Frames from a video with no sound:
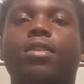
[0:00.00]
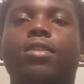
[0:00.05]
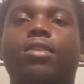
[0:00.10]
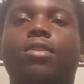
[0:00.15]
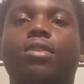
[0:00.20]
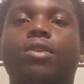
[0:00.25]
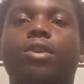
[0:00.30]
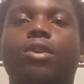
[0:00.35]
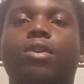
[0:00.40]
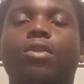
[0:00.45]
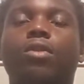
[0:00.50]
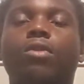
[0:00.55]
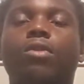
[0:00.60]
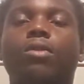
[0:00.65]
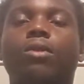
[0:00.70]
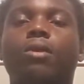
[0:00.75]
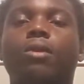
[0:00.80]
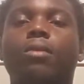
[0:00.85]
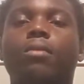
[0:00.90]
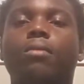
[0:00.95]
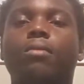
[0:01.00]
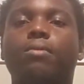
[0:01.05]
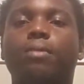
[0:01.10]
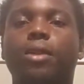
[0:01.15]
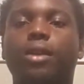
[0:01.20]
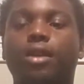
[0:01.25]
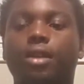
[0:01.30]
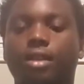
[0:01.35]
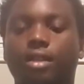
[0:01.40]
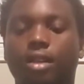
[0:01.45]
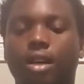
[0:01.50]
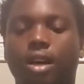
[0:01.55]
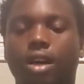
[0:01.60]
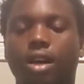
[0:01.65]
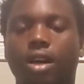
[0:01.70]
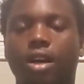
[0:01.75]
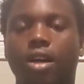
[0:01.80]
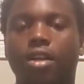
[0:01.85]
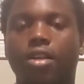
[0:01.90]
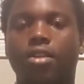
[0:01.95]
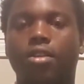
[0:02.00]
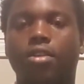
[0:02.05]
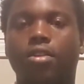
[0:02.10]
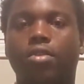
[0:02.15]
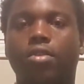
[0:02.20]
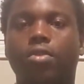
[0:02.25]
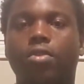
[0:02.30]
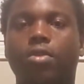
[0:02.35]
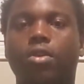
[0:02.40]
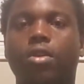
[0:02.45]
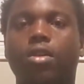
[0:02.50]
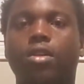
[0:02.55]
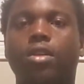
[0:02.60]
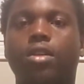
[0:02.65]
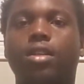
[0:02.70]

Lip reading: You know, because the Lord